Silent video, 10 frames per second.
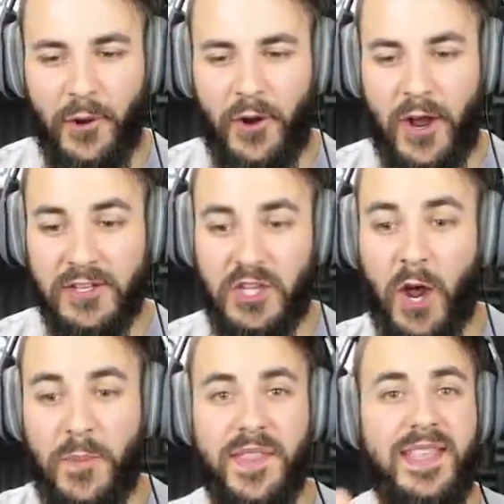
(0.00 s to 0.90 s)
floor on
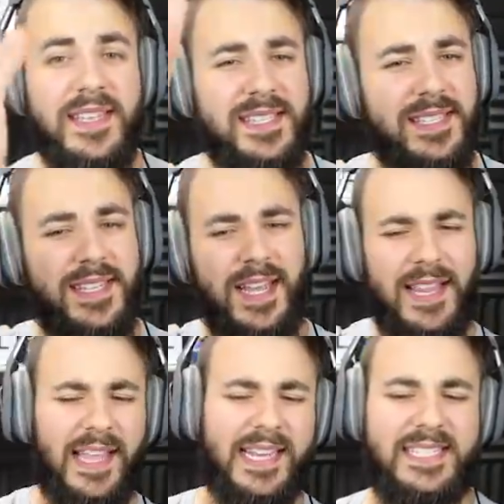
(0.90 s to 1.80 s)
top of this,
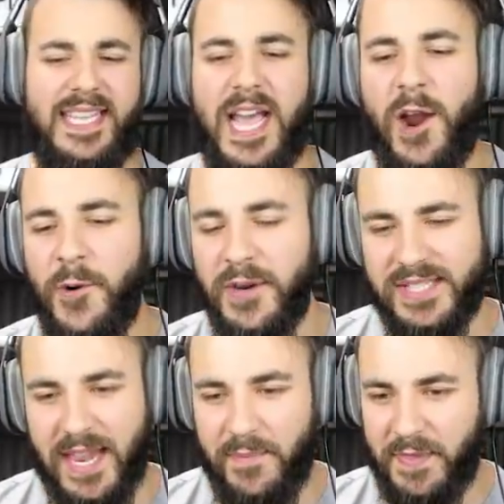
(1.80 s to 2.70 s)
like a tower or
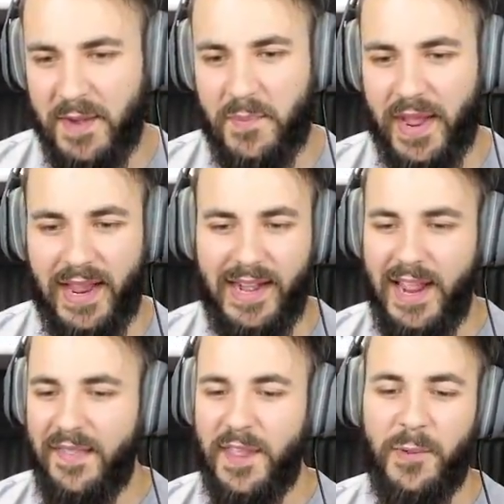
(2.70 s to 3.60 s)
something, but
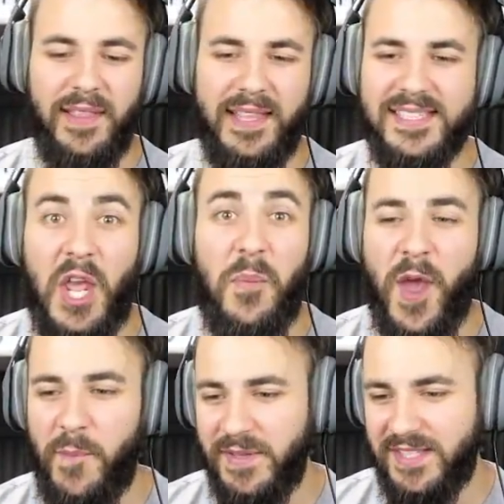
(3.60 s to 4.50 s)
there really is no
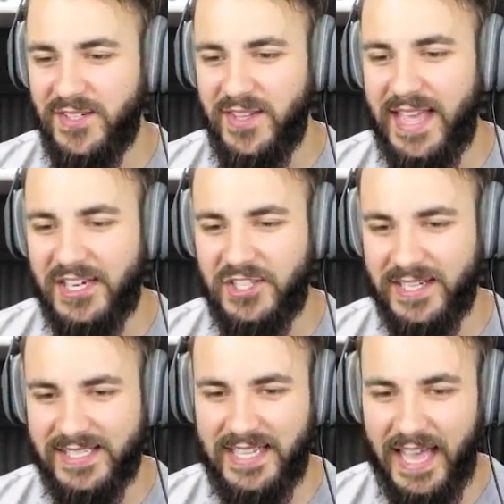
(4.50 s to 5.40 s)
purpose to do that
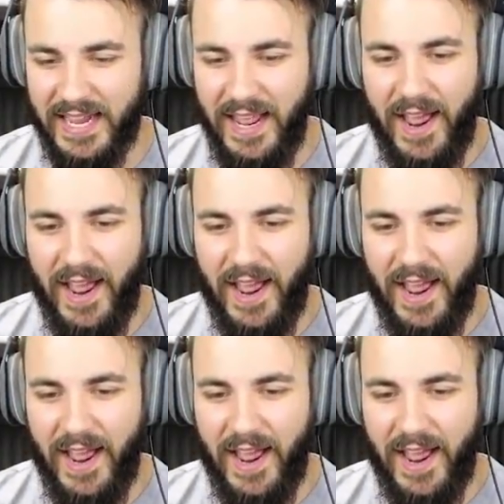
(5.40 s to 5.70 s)
just yet.